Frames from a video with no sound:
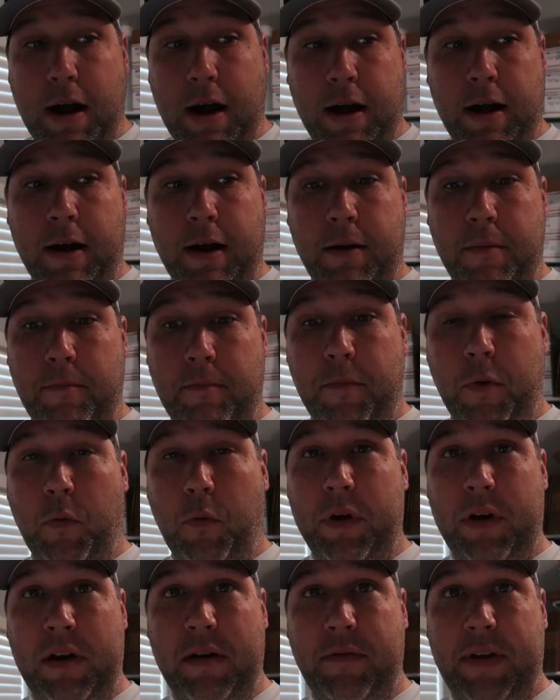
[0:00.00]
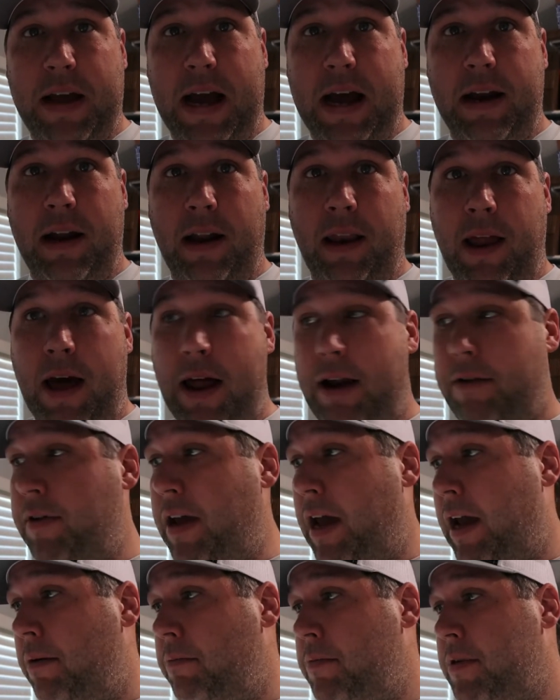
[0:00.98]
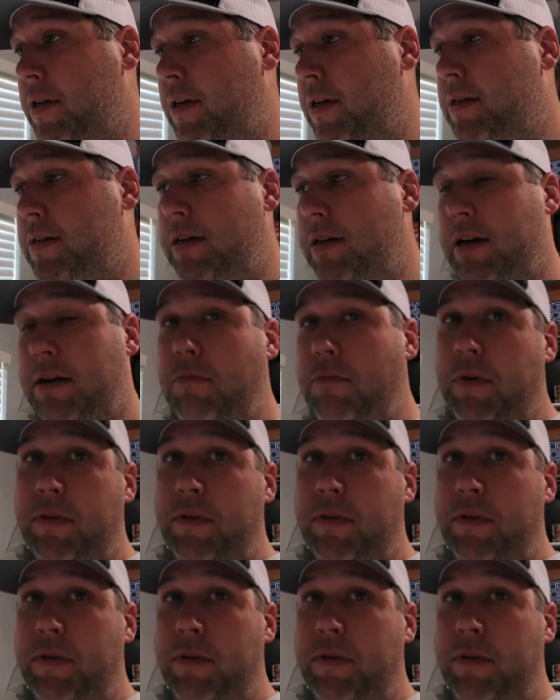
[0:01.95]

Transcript: Um, we have gotten a lot of games listed.